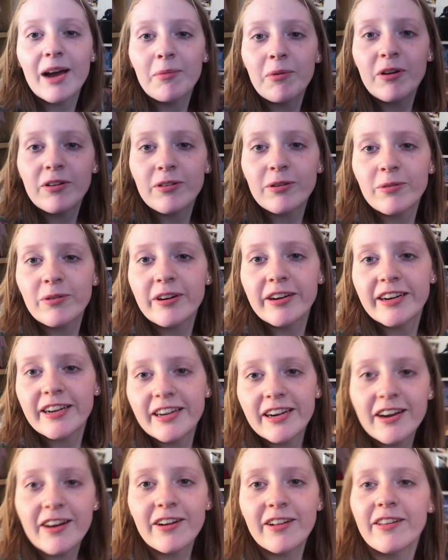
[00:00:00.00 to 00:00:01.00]
also
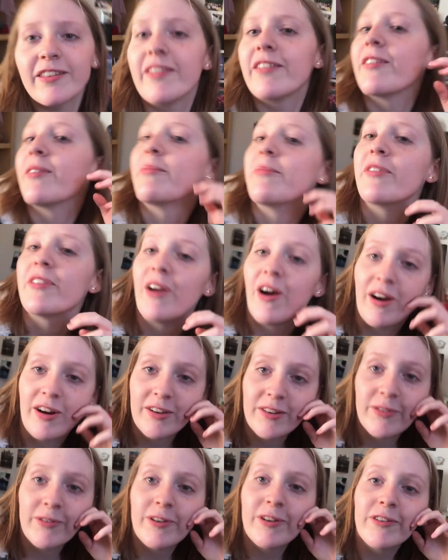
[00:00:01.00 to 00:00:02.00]
working on some
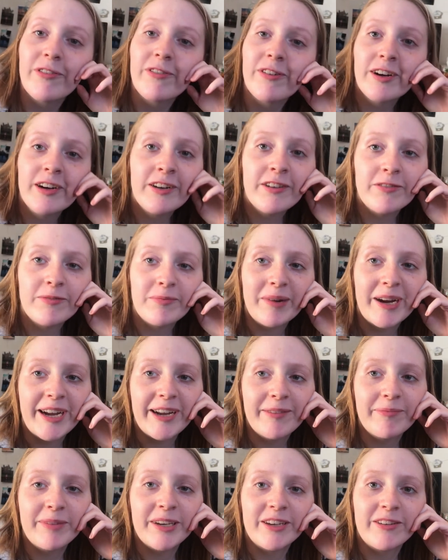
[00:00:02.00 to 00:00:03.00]
socks for a friend of
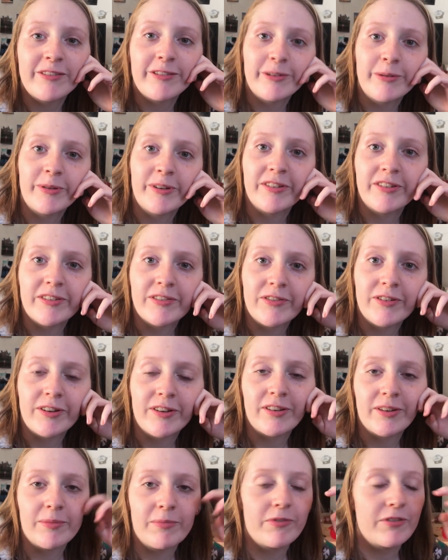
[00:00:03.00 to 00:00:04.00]
mine because she wished for
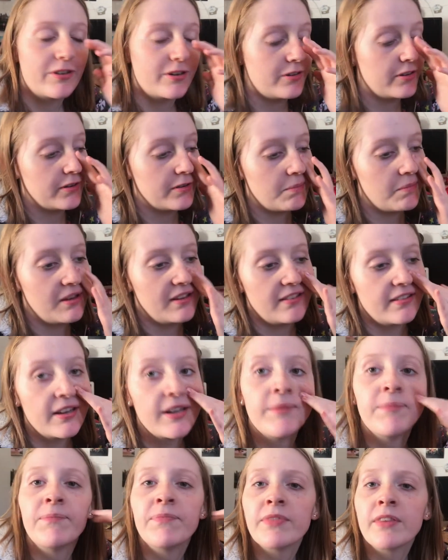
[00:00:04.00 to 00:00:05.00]
some for Christmas.
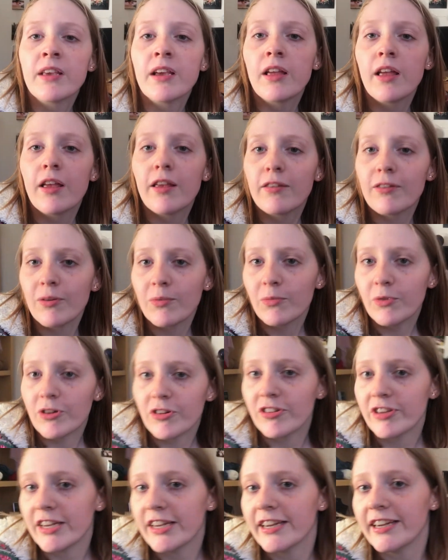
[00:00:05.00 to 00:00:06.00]
So I'm
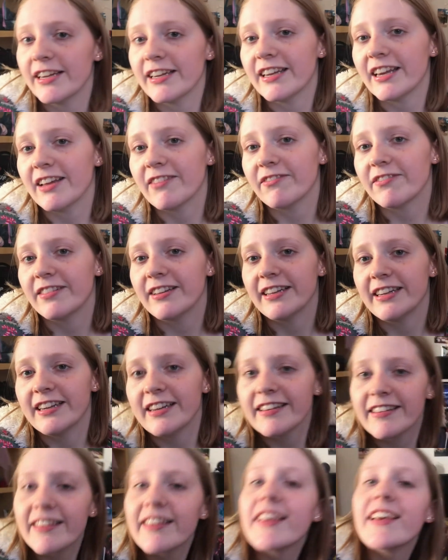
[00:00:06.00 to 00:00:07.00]
watching
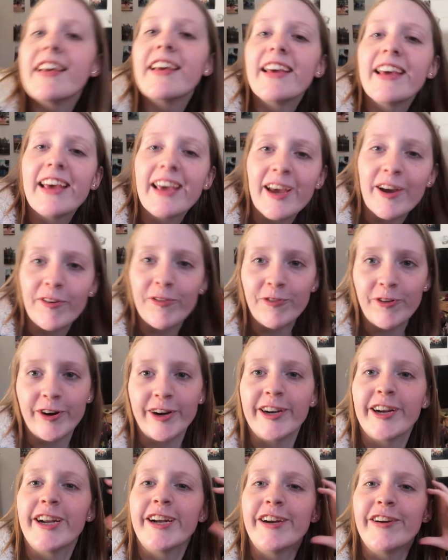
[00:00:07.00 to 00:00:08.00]
Netflix and
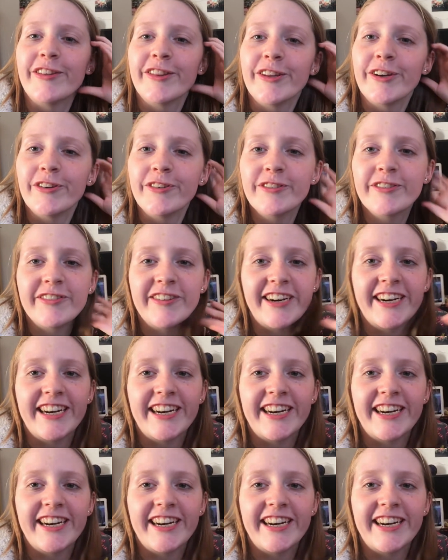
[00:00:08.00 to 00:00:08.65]
working on those right